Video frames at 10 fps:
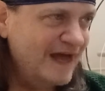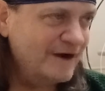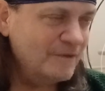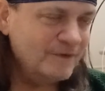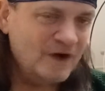
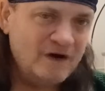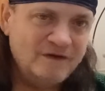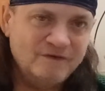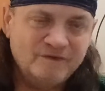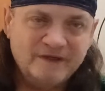don't
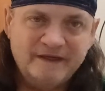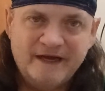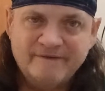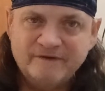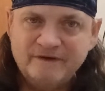recall really
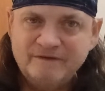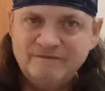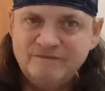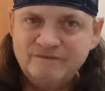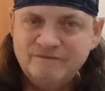ever
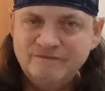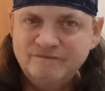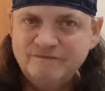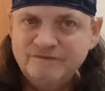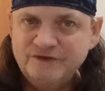
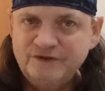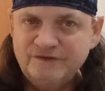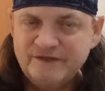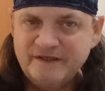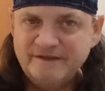
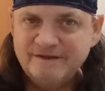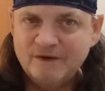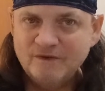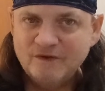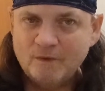using
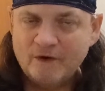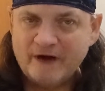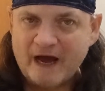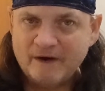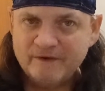the word
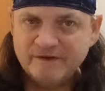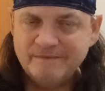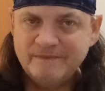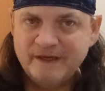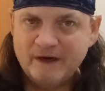
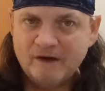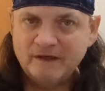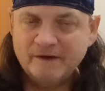algorithm at all,